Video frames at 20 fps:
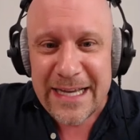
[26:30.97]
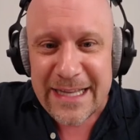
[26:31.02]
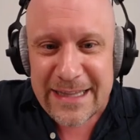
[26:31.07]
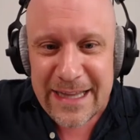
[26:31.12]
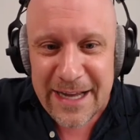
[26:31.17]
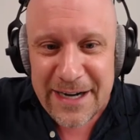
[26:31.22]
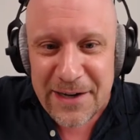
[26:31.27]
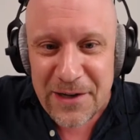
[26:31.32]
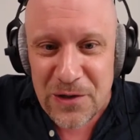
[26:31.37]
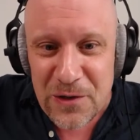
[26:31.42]

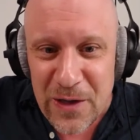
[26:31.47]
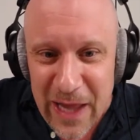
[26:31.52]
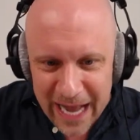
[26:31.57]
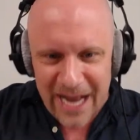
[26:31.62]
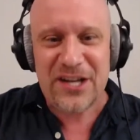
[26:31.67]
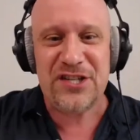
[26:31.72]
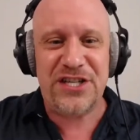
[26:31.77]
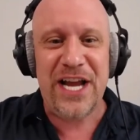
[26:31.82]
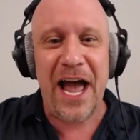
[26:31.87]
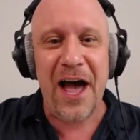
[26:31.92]

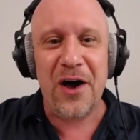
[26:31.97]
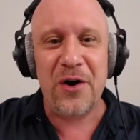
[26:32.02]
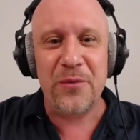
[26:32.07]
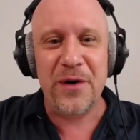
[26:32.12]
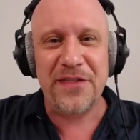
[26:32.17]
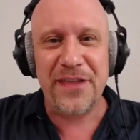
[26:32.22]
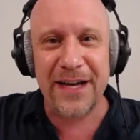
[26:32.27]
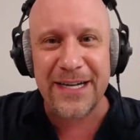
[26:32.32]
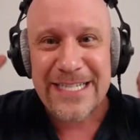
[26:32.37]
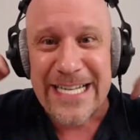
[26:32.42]
lash out
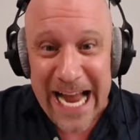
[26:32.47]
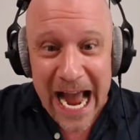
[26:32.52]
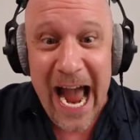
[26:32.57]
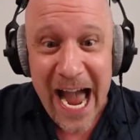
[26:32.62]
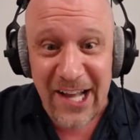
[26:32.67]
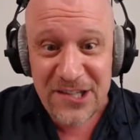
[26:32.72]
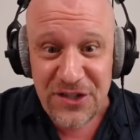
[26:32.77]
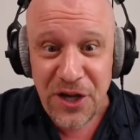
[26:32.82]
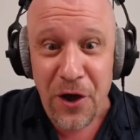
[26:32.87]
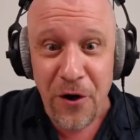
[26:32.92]
with an
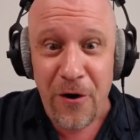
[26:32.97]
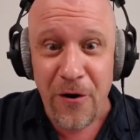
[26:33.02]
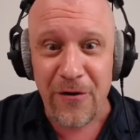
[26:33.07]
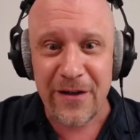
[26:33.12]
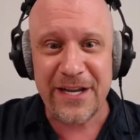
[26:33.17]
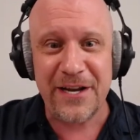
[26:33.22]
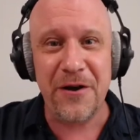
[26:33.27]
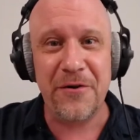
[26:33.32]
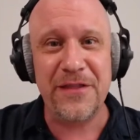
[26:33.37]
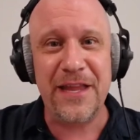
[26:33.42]

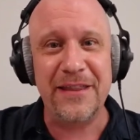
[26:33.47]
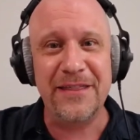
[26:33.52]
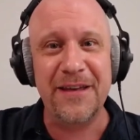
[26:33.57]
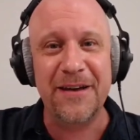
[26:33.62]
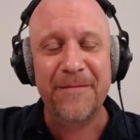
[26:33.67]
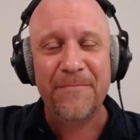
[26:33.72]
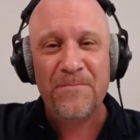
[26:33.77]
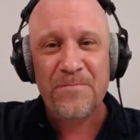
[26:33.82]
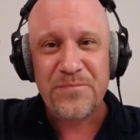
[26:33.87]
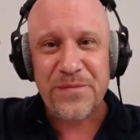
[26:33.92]
asshole, you know, and then
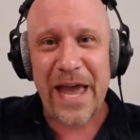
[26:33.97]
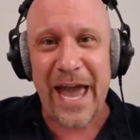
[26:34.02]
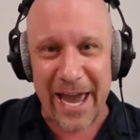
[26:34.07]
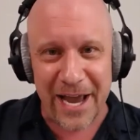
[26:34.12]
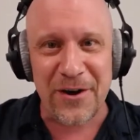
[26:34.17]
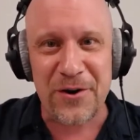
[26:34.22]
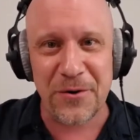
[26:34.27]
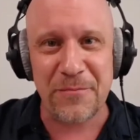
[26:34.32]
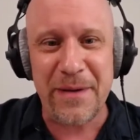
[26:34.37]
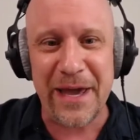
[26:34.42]
the
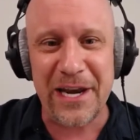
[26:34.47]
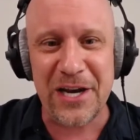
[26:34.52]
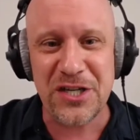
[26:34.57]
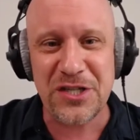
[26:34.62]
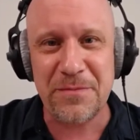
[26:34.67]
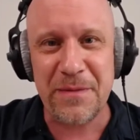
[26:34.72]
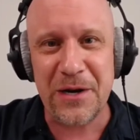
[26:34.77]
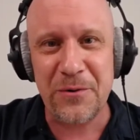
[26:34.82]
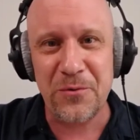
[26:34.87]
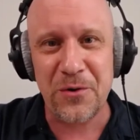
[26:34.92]
anger
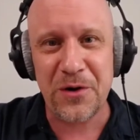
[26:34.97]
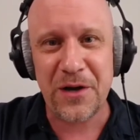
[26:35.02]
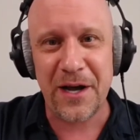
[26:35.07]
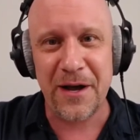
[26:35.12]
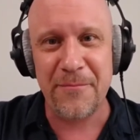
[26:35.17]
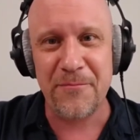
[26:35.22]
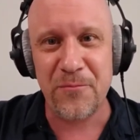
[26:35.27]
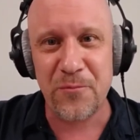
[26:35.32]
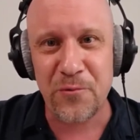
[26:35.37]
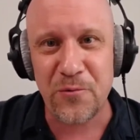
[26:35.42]
management will
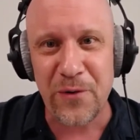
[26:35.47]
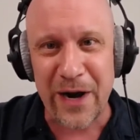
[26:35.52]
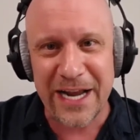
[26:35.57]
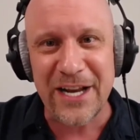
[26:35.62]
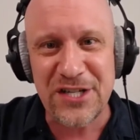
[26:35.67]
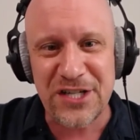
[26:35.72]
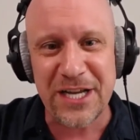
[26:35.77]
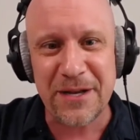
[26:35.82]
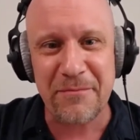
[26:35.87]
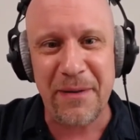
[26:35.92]
come
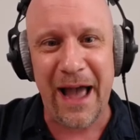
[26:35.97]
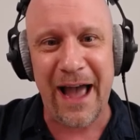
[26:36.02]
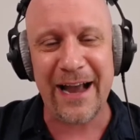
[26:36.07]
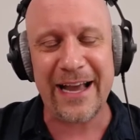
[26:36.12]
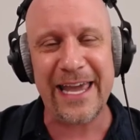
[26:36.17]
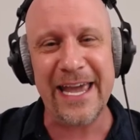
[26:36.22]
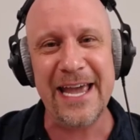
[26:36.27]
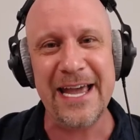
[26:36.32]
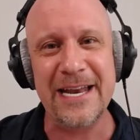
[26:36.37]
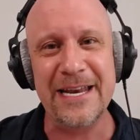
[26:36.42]
raging
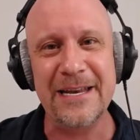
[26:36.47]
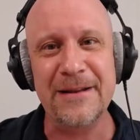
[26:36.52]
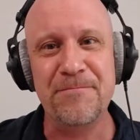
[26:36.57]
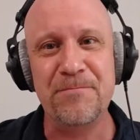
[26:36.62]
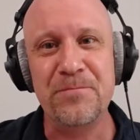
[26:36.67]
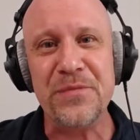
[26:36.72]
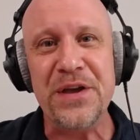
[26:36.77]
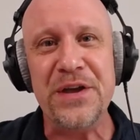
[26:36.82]
back in.